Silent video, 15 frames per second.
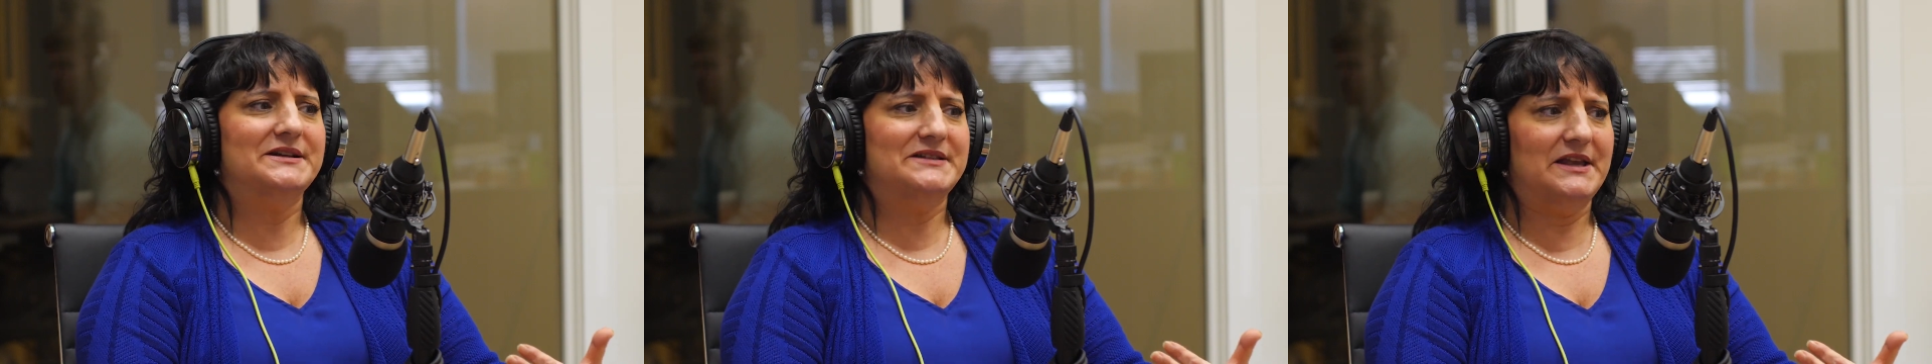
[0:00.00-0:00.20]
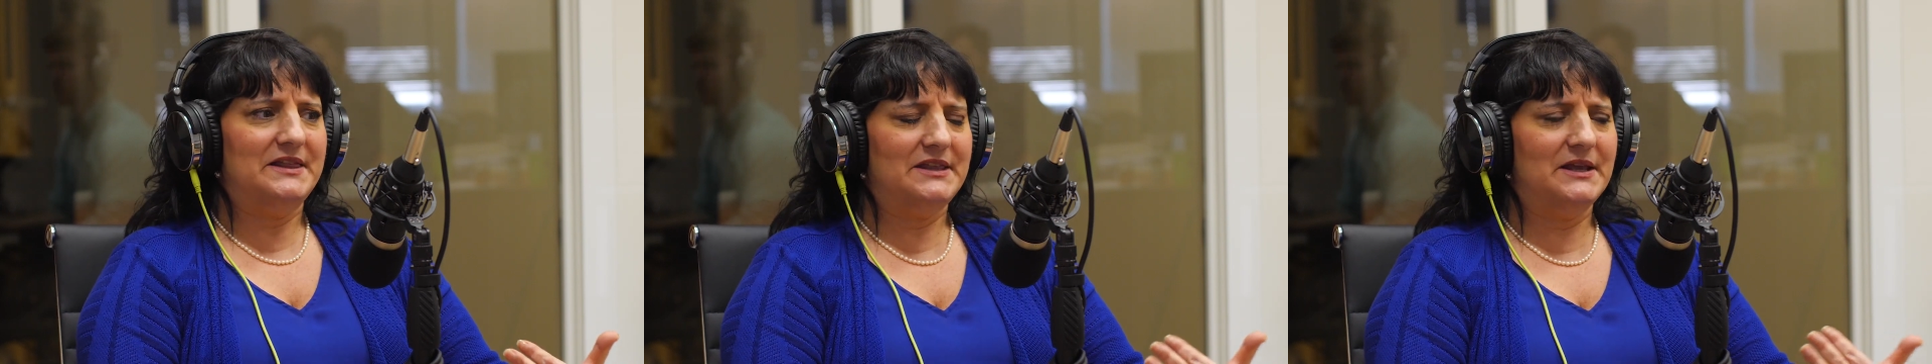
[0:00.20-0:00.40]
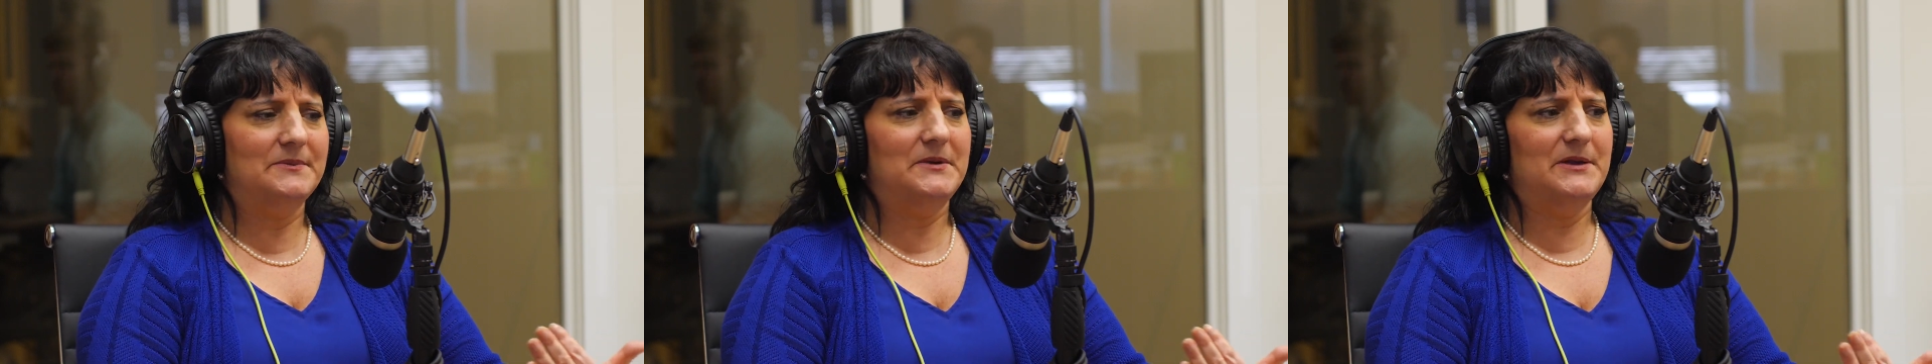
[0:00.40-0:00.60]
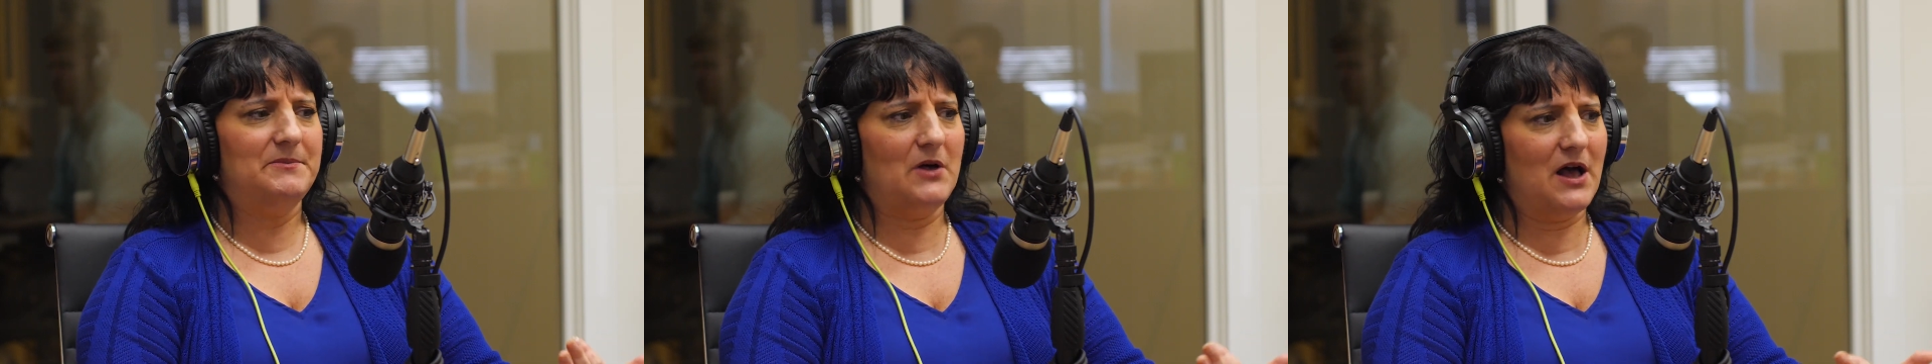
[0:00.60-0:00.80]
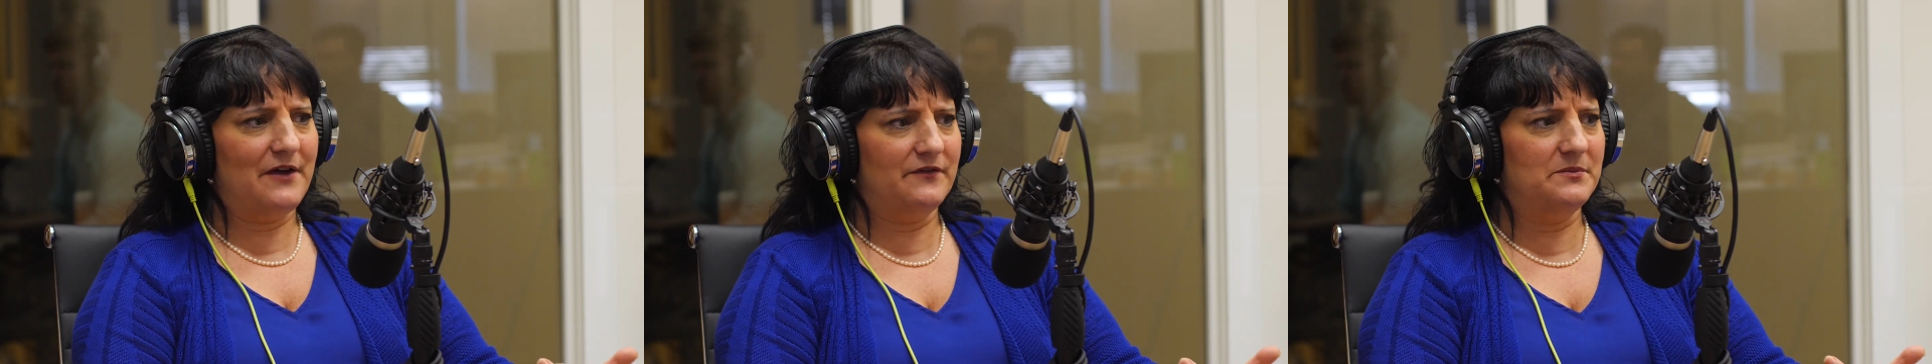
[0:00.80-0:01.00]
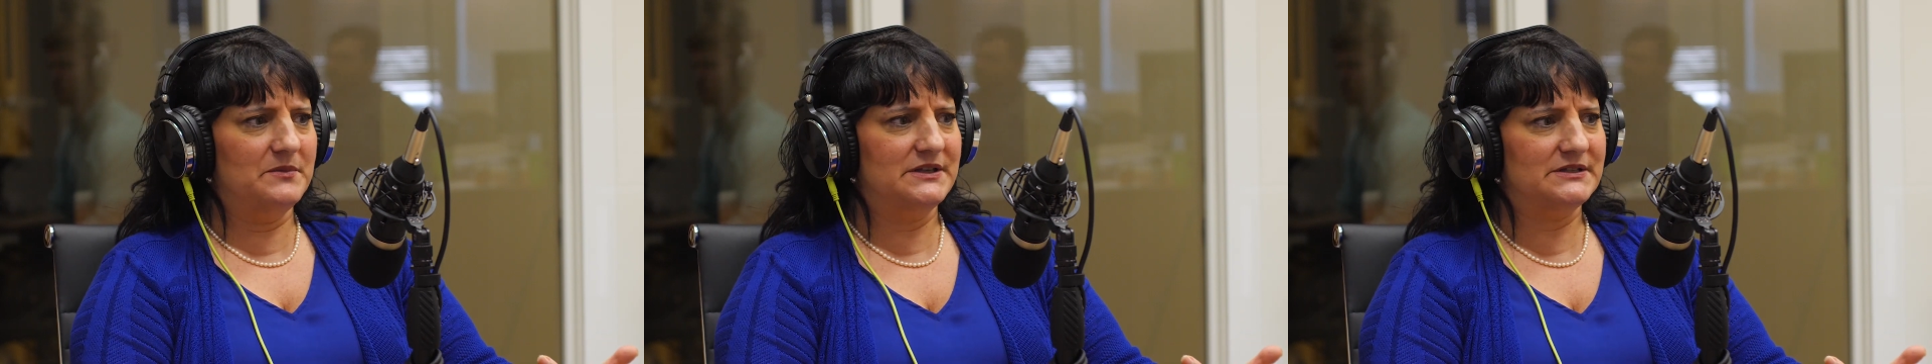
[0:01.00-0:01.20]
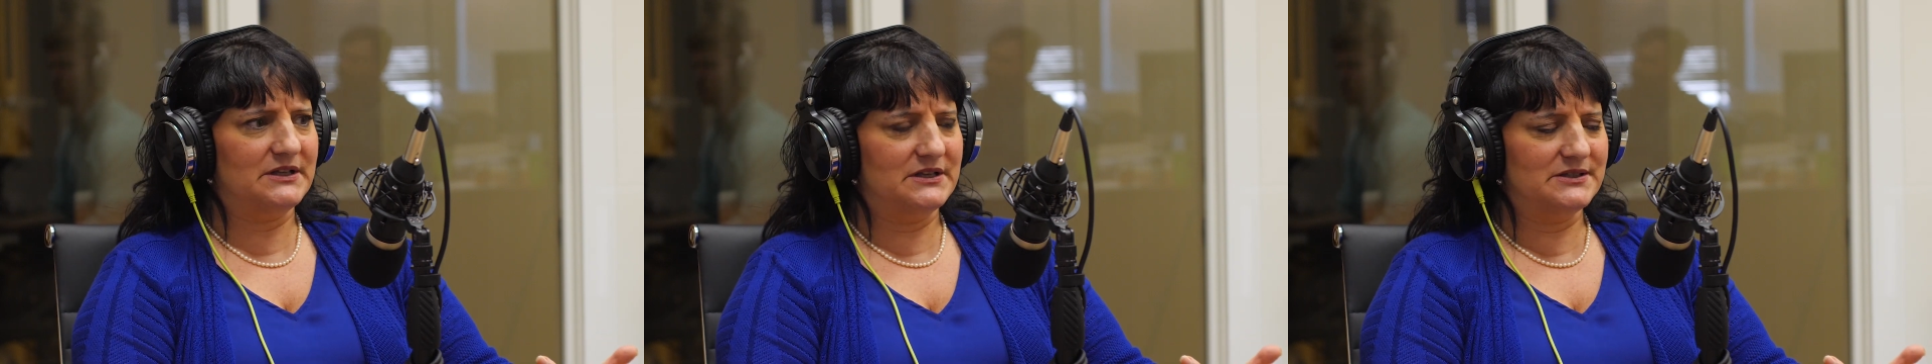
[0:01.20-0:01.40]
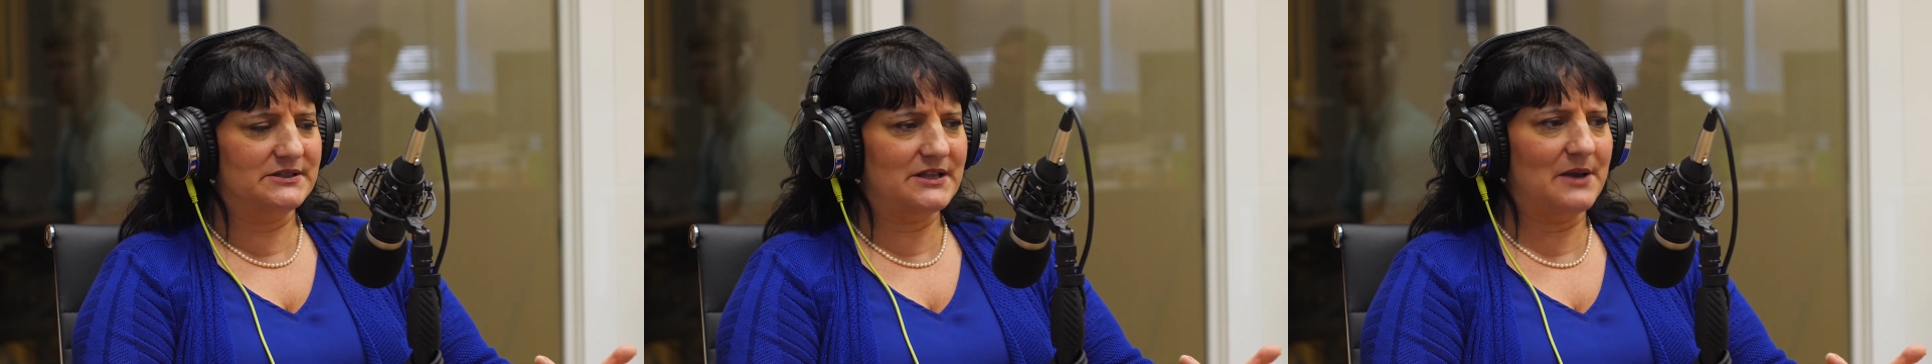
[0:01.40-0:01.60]
Because I think people have a
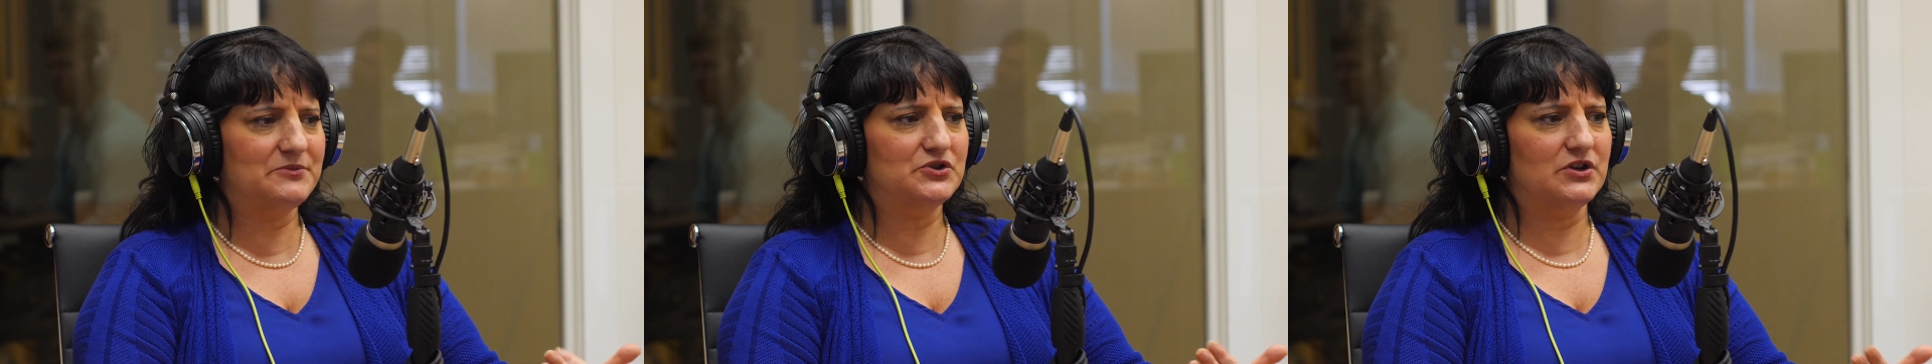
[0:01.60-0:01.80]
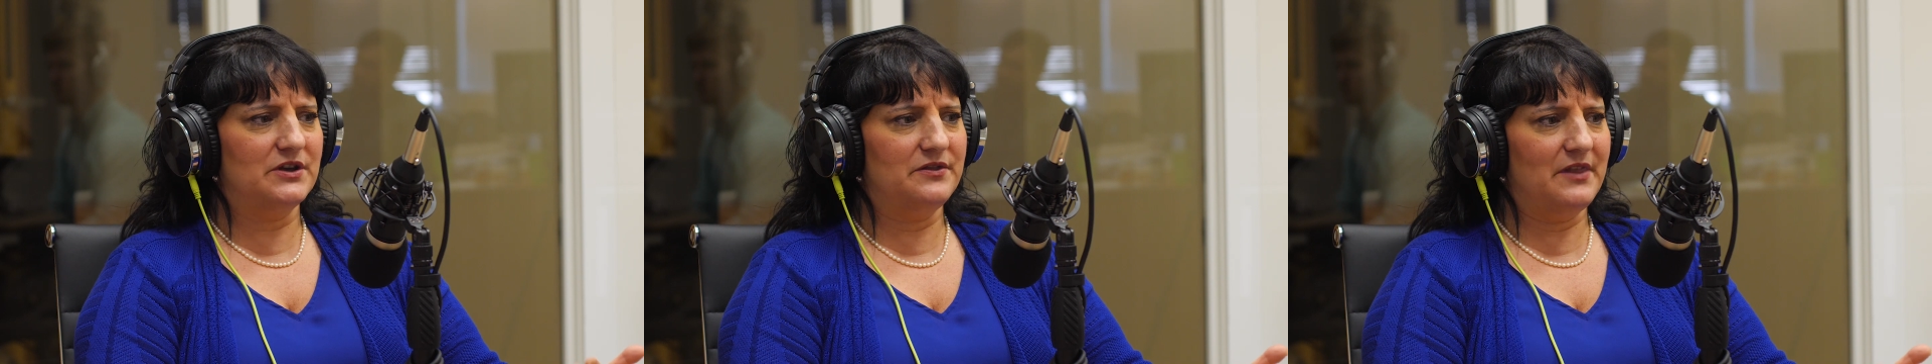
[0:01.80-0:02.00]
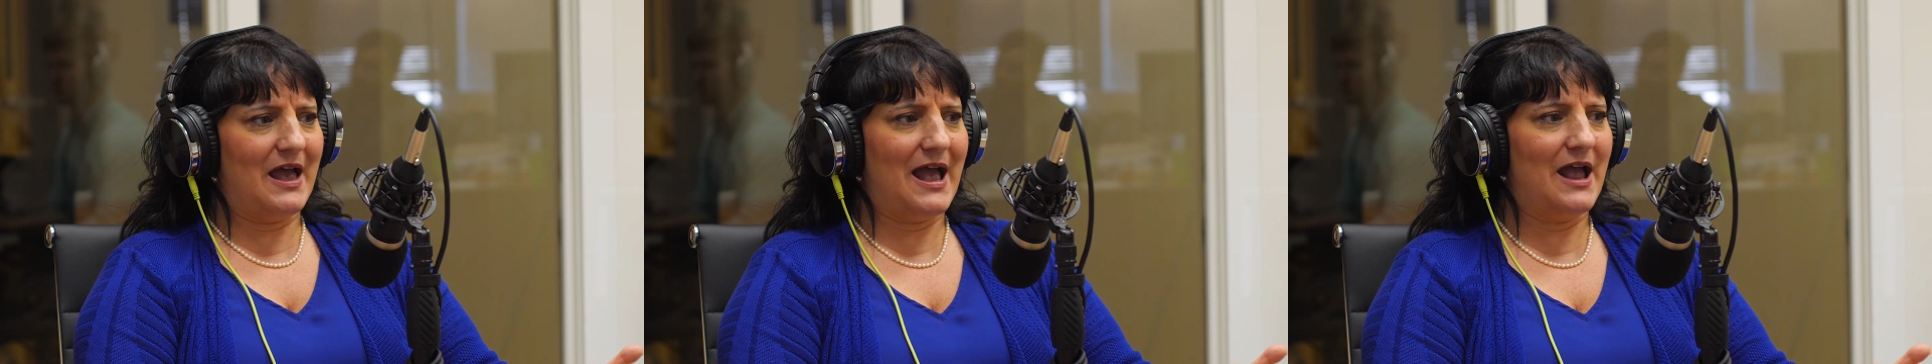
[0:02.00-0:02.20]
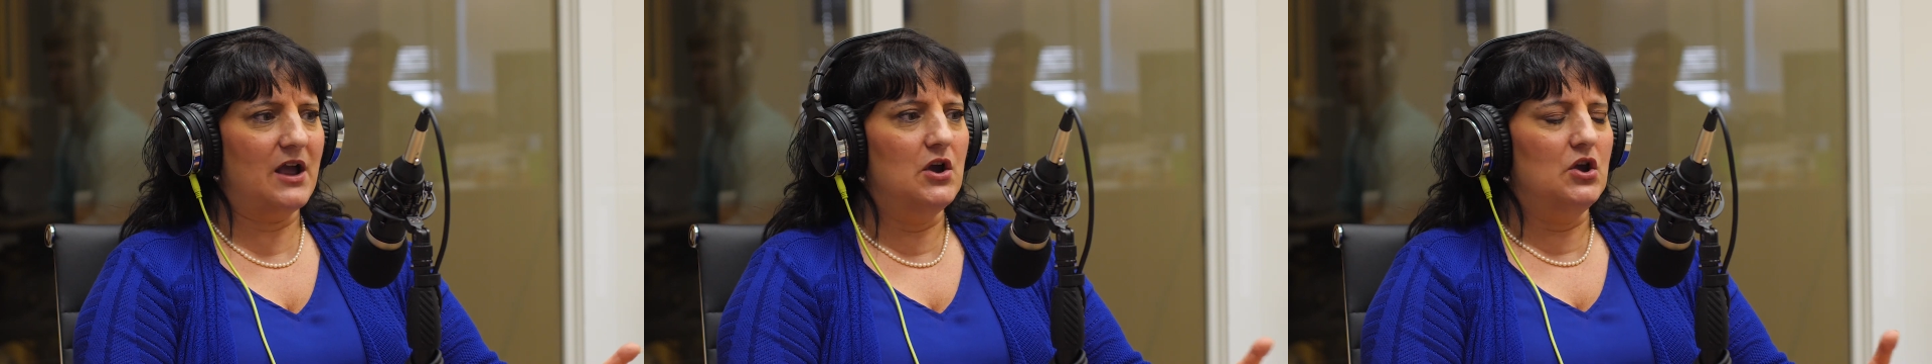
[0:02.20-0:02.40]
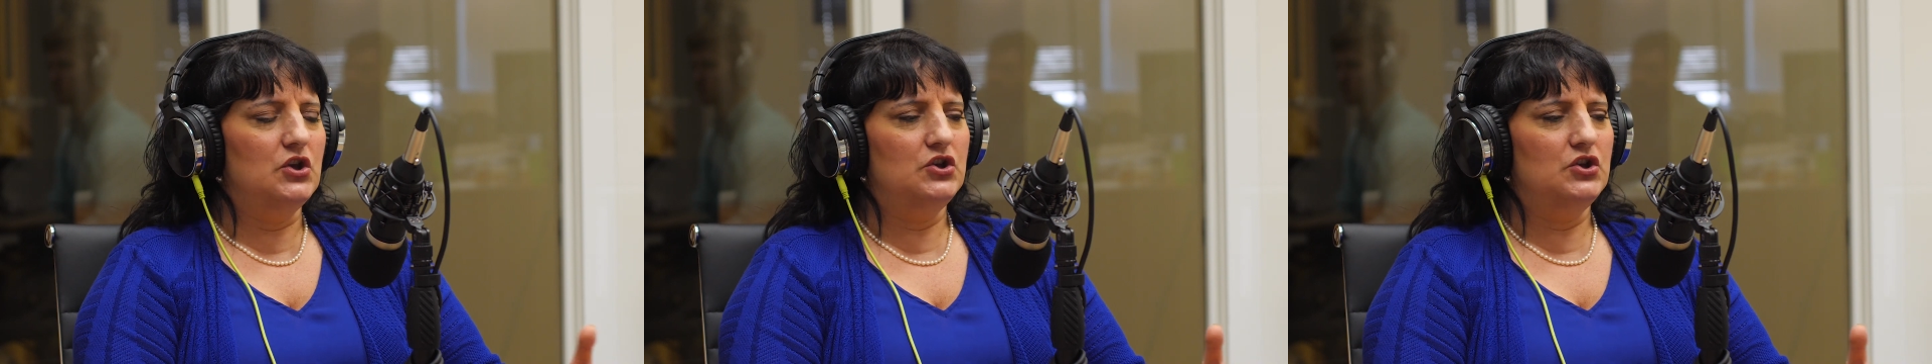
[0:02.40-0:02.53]
misconception that,